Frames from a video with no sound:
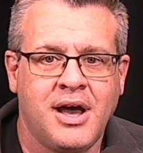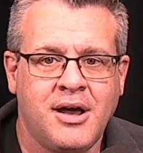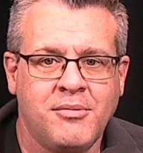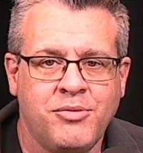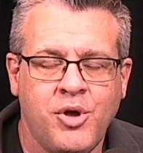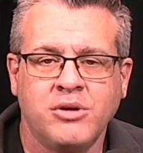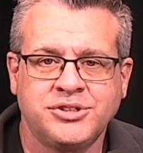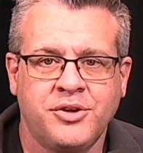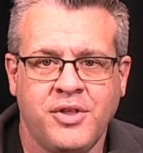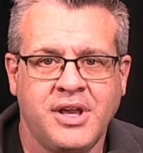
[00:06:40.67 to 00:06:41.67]
Those
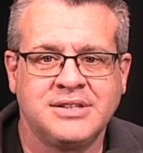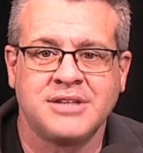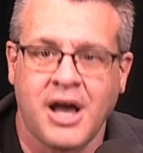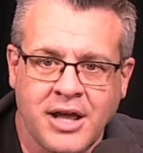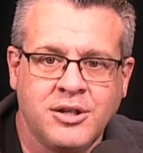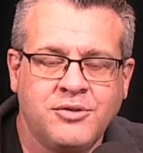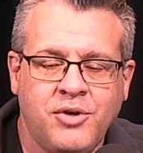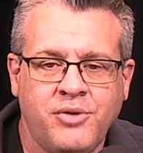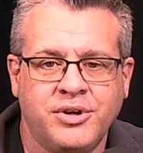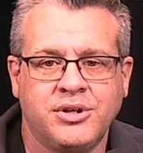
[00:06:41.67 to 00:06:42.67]
are things I look
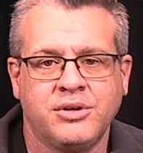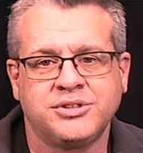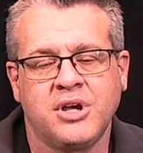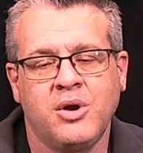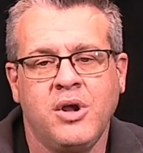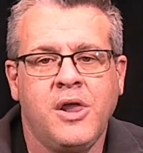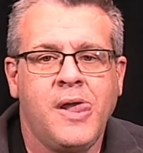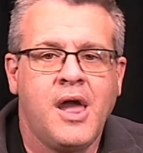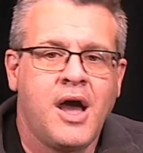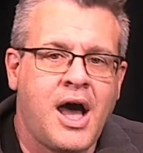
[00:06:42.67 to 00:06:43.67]
forward to. So
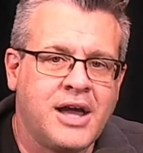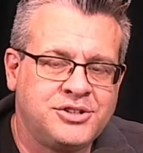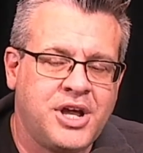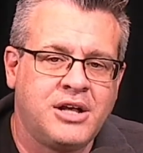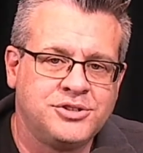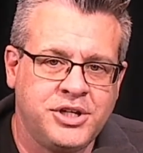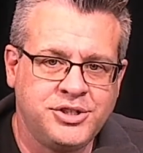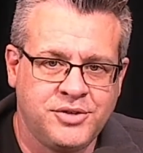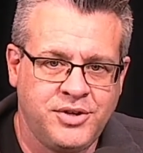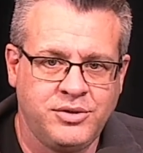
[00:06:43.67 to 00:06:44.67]
I challenge
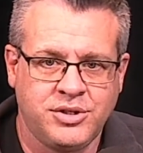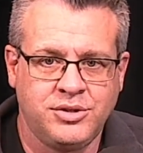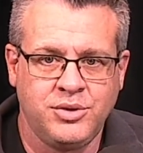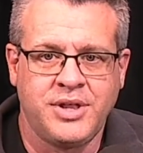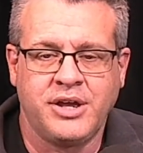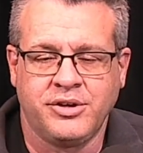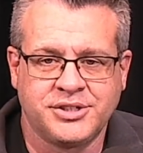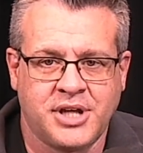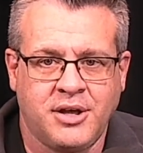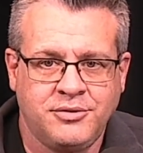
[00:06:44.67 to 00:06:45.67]
each of you to do that
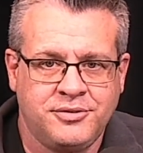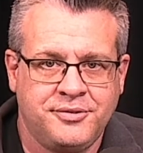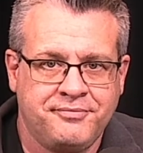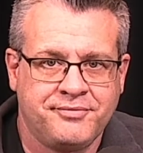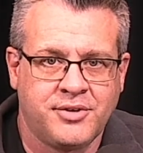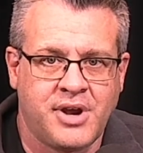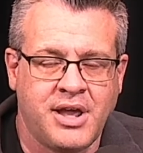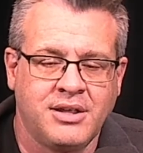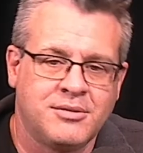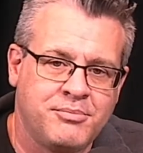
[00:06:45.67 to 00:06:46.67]
yourself,
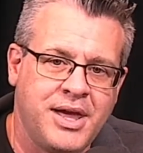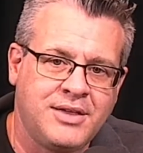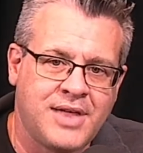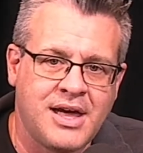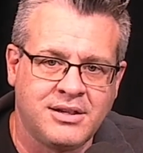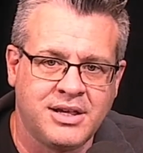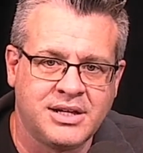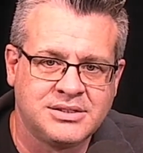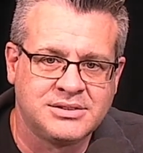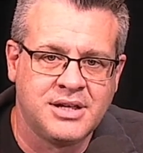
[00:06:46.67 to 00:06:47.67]
right? Make that
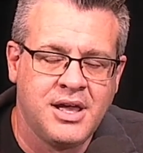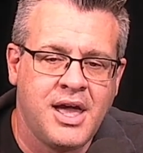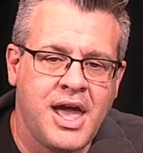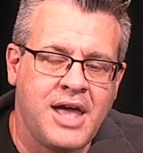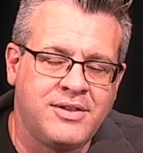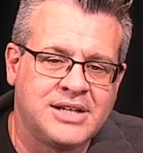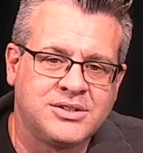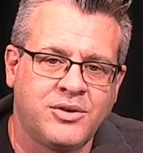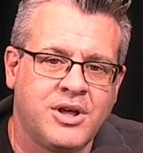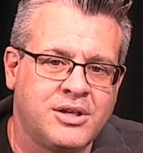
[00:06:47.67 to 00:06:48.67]
list, and that's
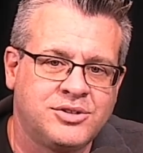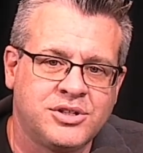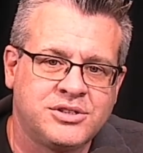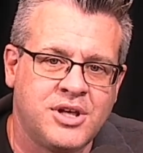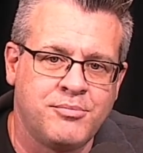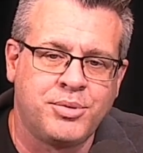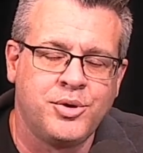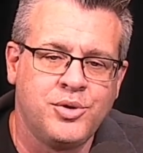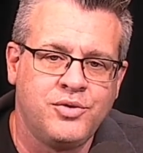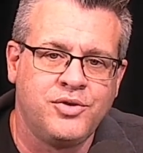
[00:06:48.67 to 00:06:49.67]
going to just
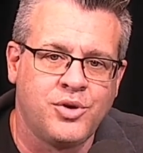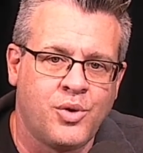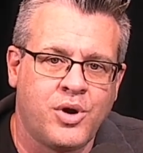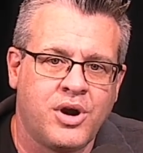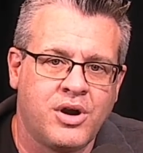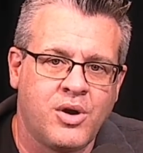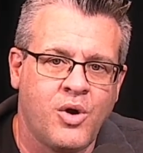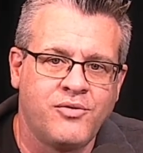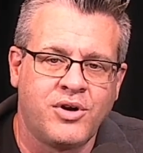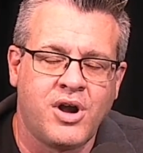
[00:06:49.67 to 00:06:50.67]
improve your
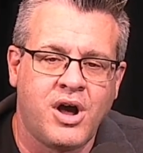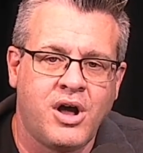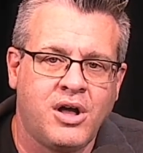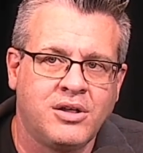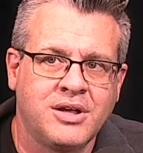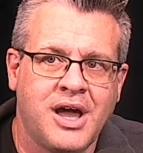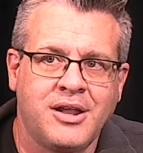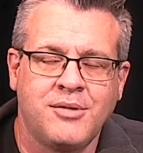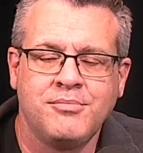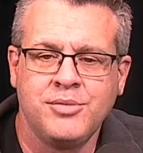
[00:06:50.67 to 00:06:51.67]
overall kind
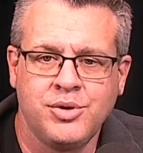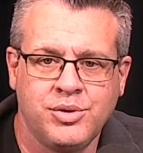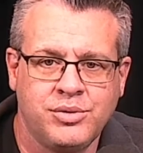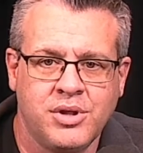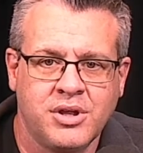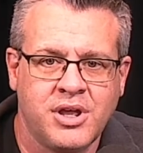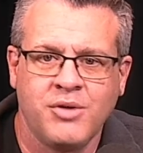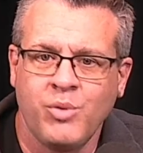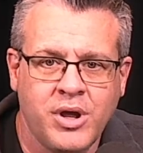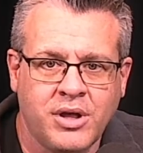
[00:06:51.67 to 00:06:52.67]
of mood. It
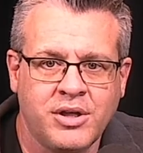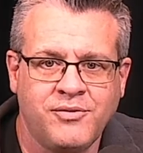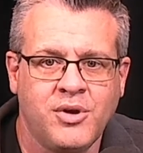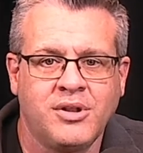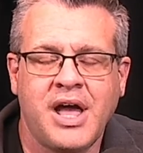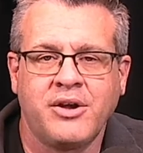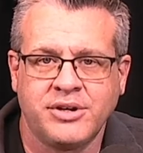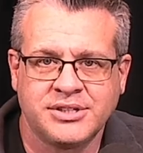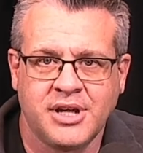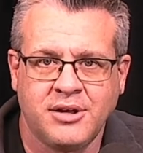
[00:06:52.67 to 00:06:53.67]
will, if you allow
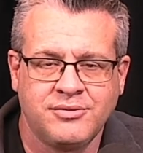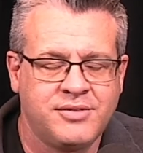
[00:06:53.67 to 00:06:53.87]
yourself.